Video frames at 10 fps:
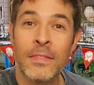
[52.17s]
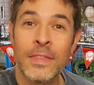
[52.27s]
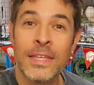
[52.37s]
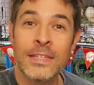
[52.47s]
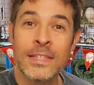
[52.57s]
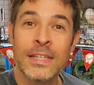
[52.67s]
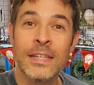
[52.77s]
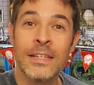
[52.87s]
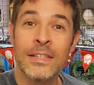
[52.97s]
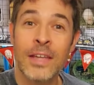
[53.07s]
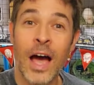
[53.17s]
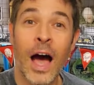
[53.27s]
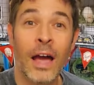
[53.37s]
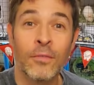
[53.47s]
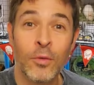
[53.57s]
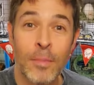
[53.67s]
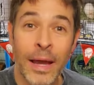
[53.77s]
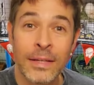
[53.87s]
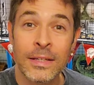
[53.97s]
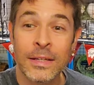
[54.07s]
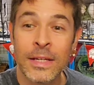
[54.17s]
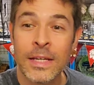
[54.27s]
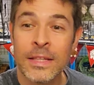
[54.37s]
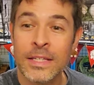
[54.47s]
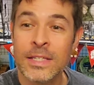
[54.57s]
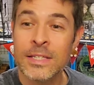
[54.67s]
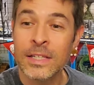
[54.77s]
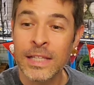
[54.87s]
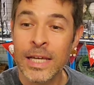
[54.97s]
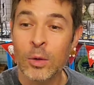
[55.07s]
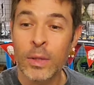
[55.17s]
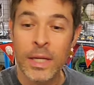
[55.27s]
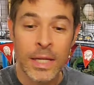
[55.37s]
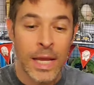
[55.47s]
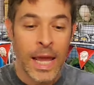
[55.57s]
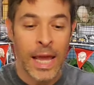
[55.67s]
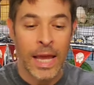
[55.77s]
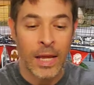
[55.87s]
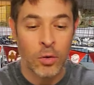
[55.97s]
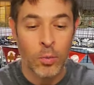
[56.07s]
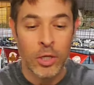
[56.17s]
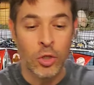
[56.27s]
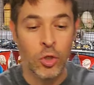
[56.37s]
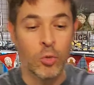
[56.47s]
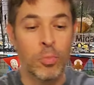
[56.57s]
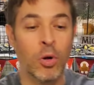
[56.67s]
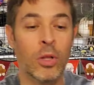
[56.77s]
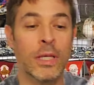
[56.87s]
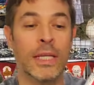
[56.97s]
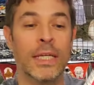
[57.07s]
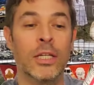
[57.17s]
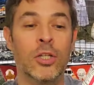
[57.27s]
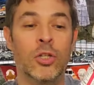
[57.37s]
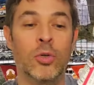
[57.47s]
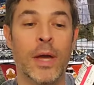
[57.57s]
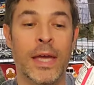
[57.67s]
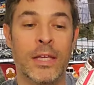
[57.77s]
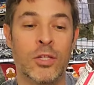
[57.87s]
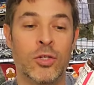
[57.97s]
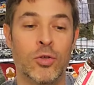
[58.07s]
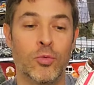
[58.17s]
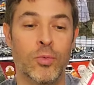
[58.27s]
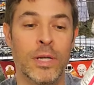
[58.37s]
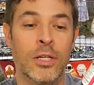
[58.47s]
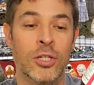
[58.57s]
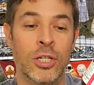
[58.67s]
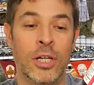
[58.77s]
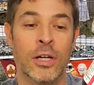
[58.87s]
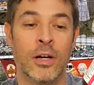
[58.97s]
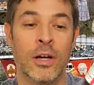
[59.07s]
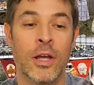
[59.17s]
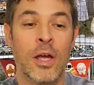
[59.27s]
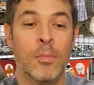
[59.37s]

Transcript: This is ivermectin. This is a liquid, and we do pull it into a syringe here.